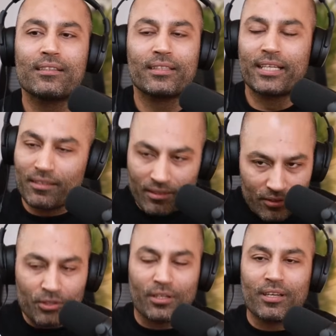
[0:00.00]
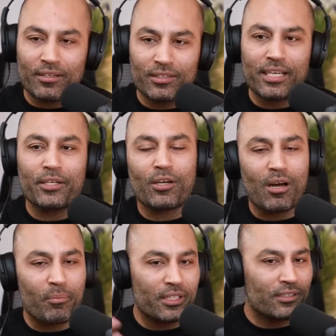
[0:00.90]
Like, sure, understand your
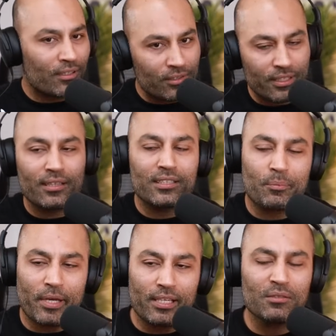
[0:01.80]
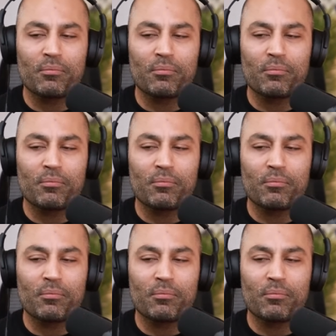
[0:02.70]
competition, understand the space,